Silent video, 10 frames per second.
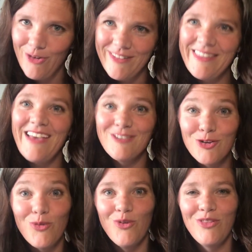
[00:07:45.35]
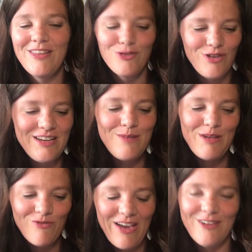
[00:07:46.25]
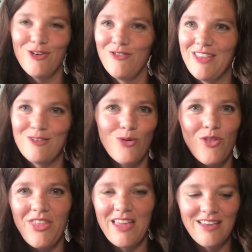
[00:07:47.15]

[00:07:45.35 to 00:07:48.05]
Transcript: That's cool. That's a redeeming factor of this whole thing,